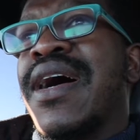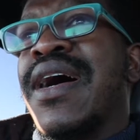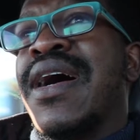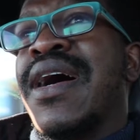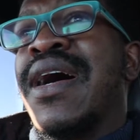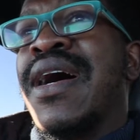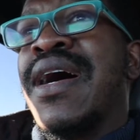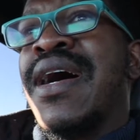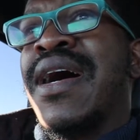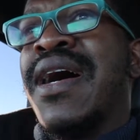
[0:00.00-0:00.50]

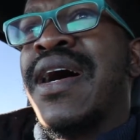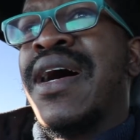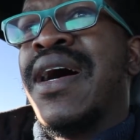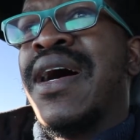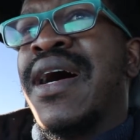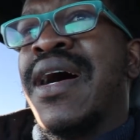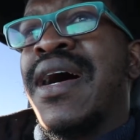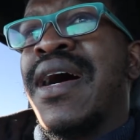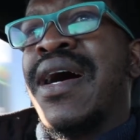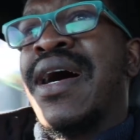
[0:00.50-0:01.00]

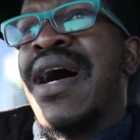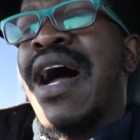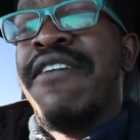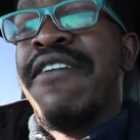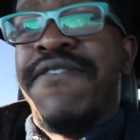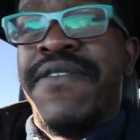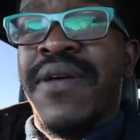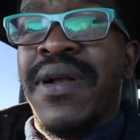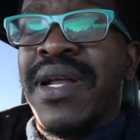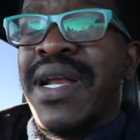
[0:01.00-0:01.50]
I
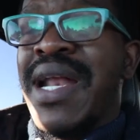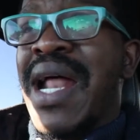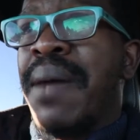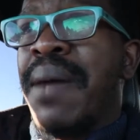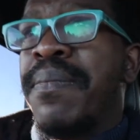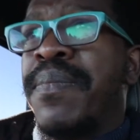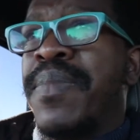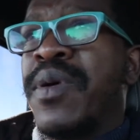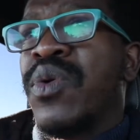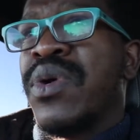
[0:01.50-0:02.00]
filled it
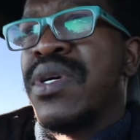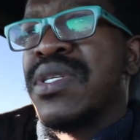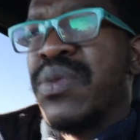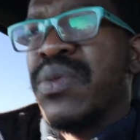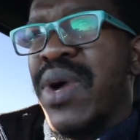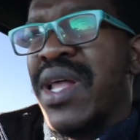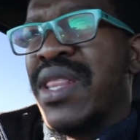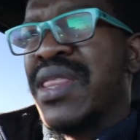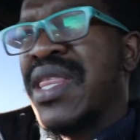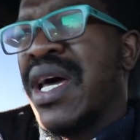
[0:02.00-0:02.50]
up. It was
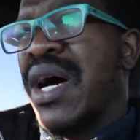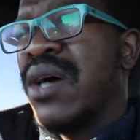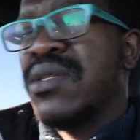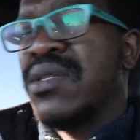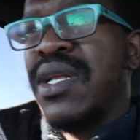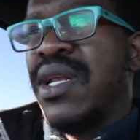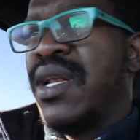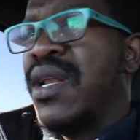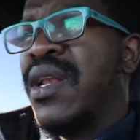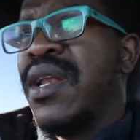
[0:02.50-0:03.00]

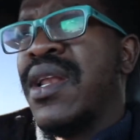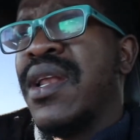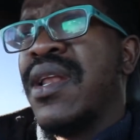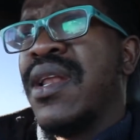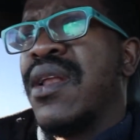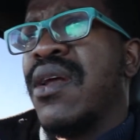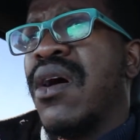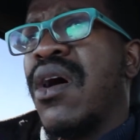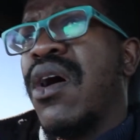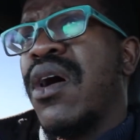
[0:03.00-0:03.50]

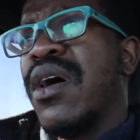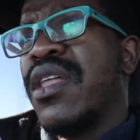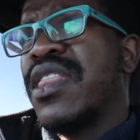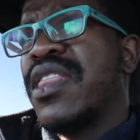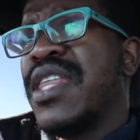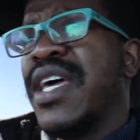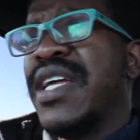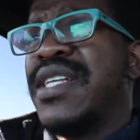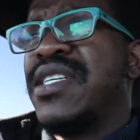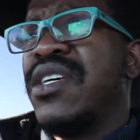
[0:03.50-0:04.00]

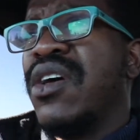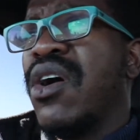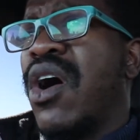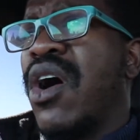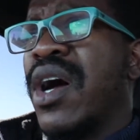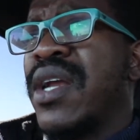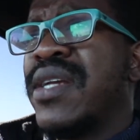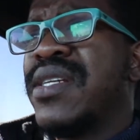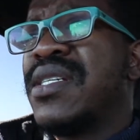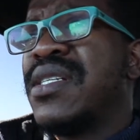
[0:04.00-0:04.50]
1030
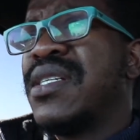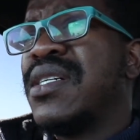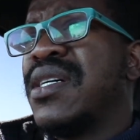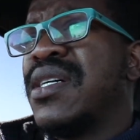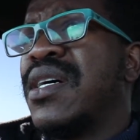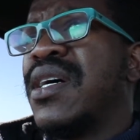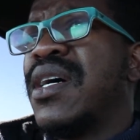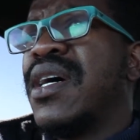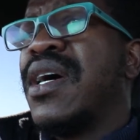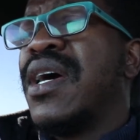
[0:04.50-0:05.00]
odd,
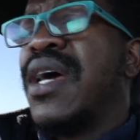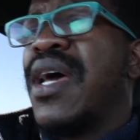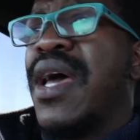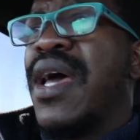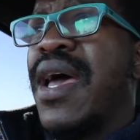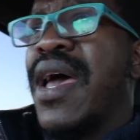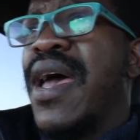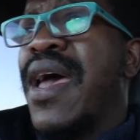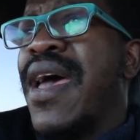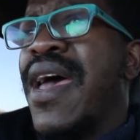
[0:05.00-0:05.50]

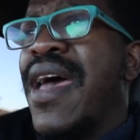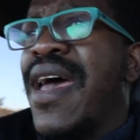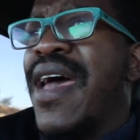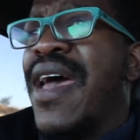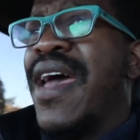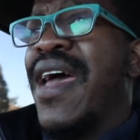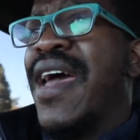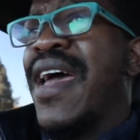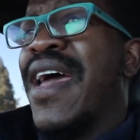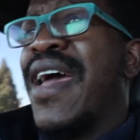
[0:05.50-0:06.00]

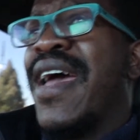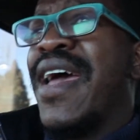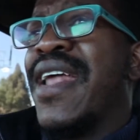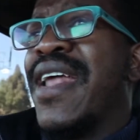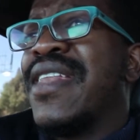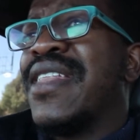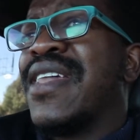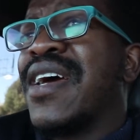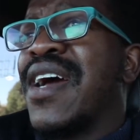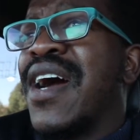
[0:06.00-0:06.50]

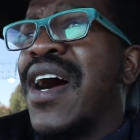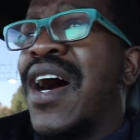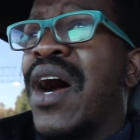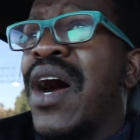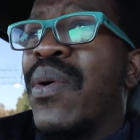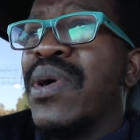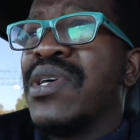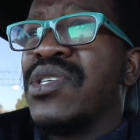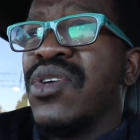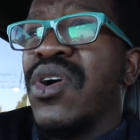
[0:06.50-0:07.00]
and the
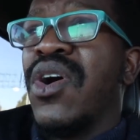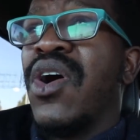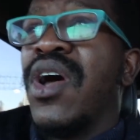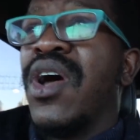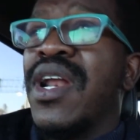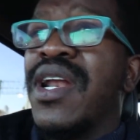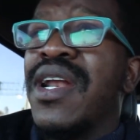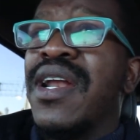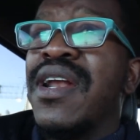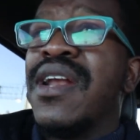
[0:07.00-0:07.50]
car was
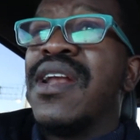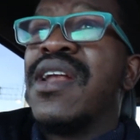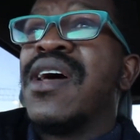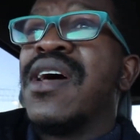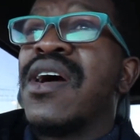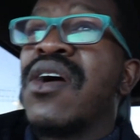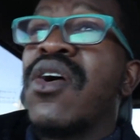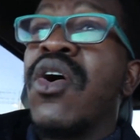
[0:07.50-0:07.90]
on